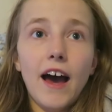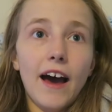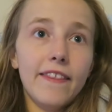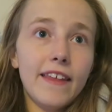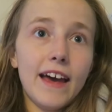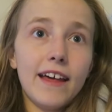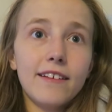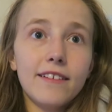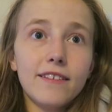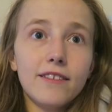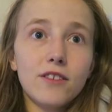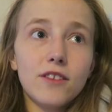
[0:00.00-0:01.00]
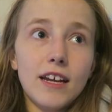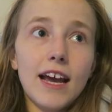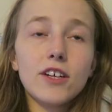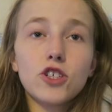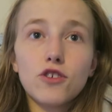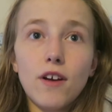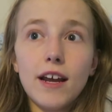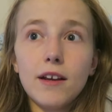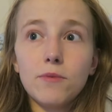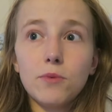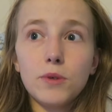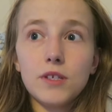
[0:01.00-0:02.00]
And then the next
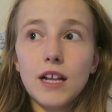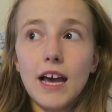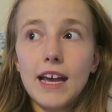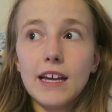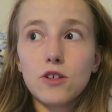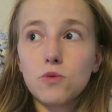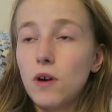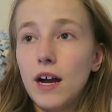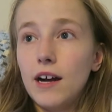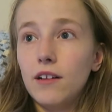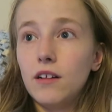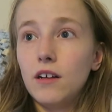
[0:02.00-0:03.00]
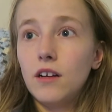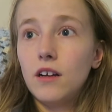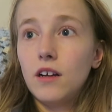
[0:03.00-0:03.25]
train was late as well,